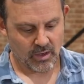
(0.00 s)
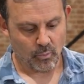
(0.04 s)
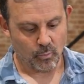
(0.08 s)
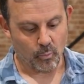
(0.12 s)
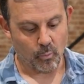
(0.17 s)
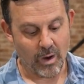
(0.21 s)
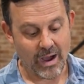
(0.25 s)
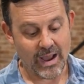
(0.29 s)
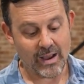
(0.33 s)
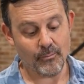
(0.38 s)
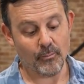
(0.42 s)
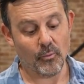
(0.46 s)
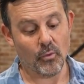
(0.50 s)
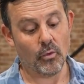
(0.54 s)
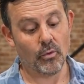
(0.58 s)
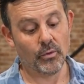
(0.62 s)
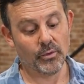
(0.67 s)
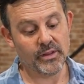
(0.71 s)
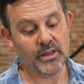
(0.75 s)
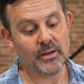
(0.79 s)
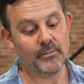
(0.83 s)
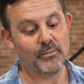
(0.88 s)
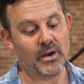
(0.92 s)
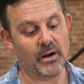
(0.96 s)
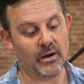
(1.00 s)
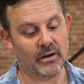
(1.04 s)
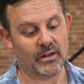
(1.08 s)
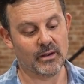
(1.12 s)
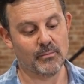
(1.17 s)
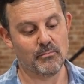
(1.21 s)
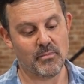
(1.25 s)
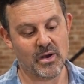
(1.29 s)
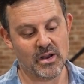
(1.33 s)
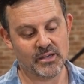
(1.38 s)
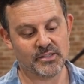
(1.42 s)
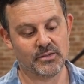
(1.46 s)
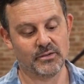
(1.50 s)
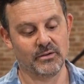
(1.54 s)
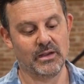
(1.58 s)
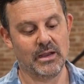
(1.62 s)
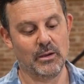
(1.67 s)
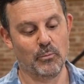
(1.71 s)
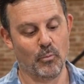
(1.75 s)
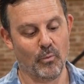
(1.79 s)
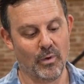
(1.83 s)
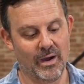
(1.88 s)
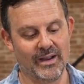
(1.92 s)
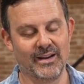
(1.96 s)
Why only American muscle
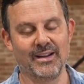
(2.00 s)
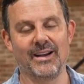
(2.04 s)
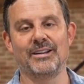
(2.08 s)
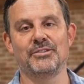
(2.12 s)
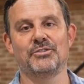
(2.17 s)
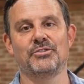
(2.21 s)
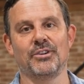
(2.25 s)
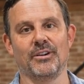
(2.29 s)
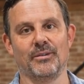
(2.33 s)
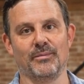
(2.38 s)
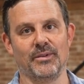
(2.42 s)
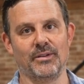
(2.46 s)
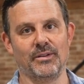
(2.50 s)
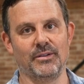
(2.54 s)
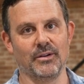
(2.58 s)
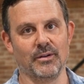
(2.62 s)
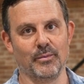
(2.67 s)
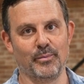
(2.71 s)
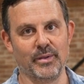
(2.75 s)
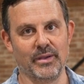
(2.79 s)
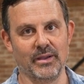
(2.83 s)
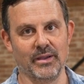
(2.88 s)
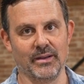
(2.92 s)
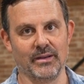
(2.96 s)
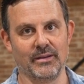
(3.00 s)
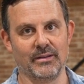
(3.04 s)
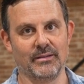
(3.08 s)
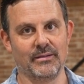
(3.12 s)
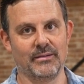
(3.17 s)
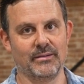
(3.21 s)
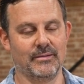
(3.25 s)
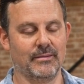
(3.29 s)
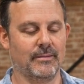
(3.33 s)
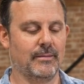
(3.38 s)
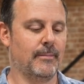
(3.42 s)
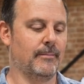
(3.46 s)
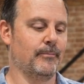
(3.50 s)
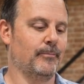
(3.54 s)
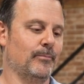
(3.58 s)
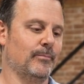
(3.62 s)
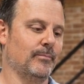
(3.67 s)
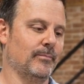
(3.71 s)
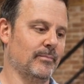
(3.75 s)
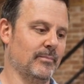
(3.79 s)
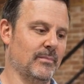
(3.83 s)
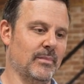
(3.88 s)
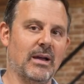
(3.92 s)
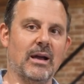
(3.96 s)
and why not German or European?
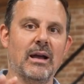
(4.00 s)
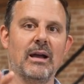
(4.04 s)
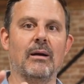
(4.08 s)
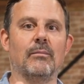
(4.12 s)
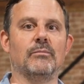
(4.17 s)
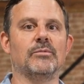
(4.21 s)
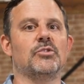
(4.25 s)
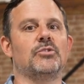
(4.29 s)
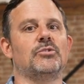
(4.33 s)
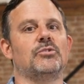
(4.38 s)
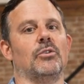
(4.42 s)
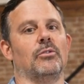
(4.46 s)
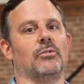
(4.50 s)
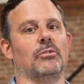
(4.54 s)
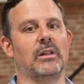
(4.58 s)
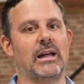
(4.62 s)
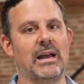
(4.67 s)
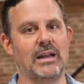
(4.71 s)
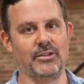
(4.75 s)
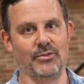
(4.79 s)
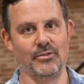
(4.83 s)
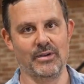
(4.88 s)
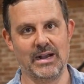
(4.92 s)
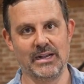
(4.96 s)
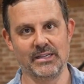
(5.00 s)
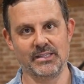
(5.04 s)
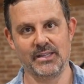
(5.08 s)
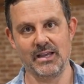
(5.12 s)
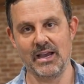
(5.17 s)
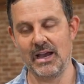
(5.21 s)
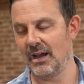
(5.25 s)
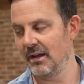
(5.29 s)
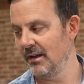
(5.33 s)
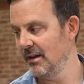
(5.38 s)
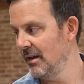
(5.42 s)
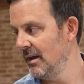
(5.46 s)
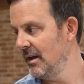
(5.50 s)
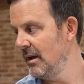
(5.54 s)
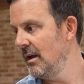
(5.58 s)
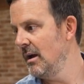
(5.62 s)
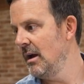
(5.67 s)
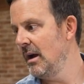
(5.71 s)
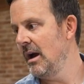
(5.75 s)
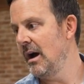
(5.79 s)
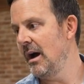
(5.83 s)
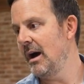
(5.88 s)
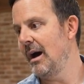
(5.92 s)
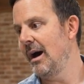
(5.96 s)
I'm so glad you asked that.
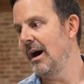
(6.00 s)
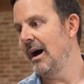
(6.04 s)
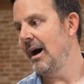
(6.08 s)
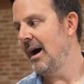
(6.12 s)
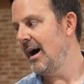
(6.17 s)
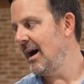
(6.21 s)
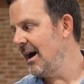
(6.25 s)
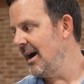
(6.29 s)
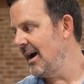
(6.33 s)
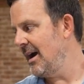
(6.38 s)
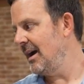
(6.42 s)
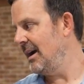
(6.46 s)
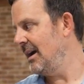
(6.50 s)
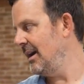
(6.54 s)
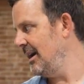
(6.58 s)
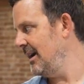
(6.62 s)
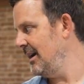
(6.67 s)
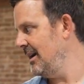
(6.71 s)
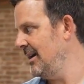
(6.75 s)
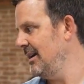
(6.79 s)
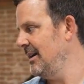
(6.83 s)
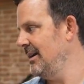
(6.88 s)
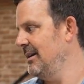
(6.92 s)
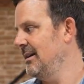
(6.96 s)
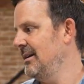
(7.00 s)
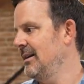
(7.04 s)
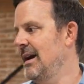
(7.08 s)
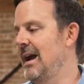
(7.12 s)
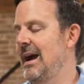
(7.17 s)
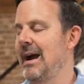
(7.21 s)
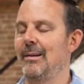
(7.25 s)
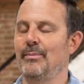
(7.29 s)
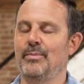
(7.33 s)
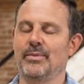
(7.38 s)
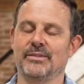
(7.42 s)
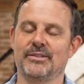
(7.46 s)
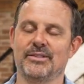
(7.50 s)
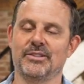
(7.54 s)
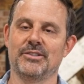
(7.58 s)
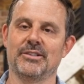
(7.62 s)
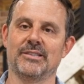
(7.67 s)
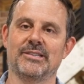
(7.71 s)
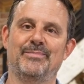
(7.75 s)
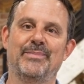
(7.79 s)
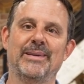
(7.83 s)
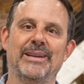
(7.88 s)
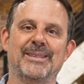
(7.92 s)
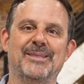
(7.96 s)
I happen to
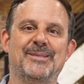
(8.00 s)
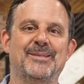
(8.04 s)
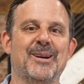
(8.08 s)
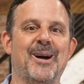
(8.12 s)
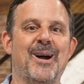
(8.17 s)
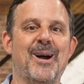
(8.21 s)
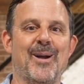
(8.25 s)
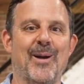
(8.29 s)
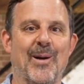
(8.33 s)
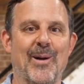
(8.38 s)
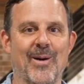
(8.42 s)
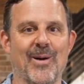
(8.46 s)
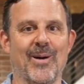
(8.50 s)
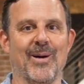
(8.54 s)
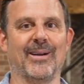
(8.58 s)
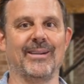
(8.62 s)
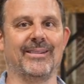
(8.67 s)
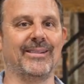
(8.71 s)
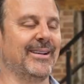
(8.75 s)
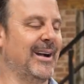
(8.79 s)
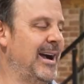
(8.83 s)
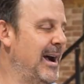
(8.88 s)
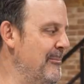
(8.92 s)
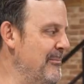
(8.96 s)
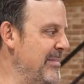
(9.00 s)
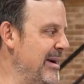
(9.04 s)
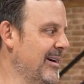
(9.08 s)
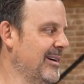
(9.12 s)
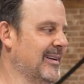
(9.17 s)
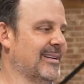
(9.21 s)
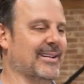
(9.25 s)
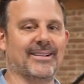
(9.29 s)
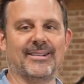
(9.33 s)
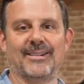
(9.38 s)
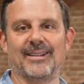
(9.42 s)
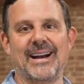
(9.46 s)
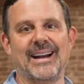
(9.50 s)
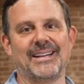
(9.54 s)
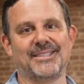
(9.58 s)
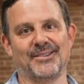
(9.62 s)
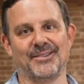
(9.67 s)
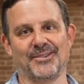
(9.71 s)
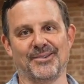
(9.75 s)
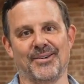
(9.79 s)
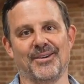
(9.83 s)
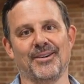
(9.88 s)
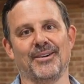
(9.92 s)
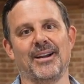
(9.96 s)
just be a die-hard American classic
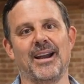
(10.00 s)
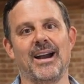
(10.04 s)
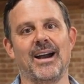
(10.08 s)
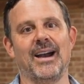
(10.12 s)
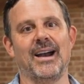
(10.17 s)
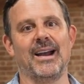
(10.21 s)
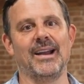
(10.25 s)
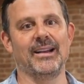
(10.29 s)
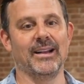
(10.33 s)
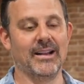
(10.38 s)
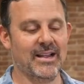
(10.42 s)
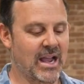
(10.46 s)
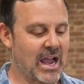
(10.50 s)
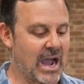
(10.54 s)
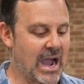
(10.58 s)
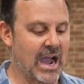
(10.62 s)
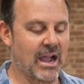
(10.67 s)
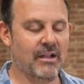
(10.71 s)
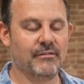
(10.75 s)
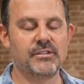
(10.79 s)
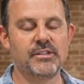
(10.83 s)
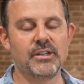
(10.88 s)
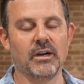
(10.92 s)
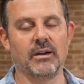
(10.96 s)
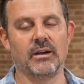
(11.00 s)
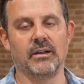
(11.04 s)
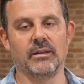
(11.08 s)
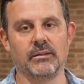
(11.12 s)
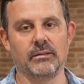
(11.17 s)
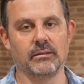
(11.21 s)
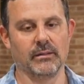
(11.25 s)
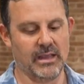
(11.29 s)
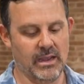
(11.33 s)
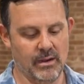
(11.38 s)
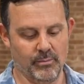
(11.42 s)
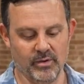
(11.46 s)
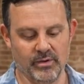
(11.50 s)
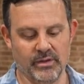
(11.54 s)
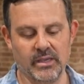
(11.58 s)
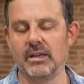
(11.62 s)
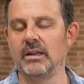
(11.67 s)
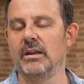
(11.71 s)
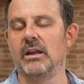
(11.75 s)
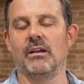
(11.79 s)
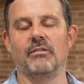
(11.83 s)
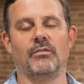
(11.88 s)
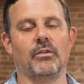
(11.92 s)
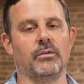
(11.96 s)
car guy. I've done
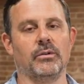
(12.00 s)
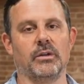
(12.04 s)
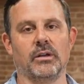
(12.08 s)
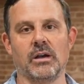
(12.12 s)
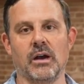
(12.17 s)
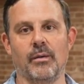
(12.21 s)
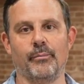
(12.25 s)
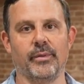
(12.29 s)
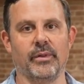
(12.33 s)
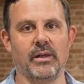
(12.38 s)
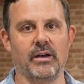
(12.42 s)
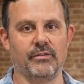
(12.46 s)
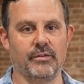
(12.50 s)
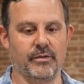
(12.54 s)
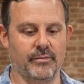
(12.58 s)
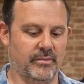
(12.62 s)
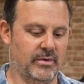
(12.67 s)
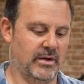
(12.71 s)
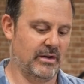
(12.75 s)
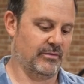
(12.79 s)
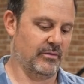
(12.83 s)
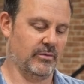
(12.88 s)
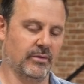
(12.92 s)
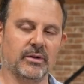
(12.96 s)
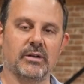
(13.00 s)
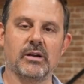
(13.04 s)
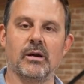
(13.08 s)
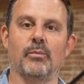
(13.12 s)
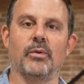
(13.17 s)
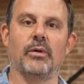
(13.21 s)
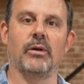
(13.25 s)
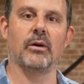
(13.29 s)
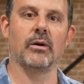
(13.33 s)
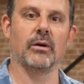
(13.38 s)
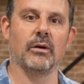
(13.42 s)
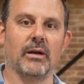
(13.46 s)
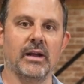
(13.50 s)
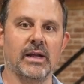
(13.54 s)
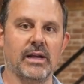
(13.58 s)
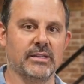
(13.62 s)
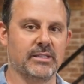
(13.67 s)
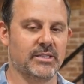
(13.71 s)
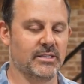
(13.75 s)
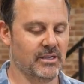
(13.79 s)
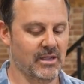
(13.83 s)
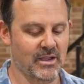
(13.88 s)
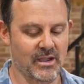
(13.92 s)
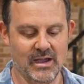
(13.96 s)
Lamborghini, I've owned a couple of them, I've owned a couple of
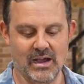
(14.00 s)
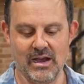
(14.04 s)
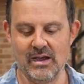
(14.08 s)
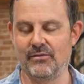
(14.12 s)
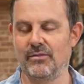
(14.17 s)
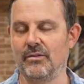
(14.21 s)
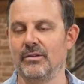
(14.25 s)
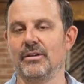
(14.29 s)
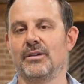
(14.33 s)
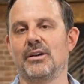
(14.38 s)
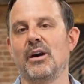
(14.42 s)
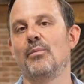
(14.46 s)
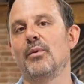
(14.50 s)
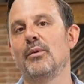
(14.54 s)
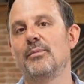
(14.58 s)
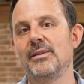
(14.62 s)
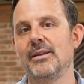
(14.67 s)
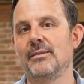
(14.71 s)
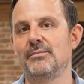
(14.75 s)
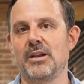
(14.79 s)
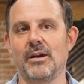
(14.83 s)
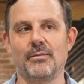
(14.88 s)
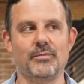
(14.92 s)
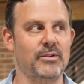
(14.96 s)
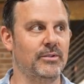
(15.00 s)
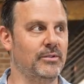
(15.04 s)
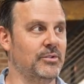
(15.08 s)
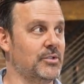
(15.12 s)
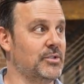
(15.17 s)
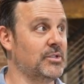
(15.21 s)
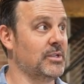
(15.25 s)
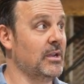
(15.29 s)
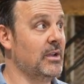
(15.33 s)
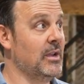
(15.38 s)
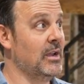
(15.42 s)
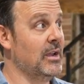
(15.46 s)
R8s, I've owned a couple of BMWs.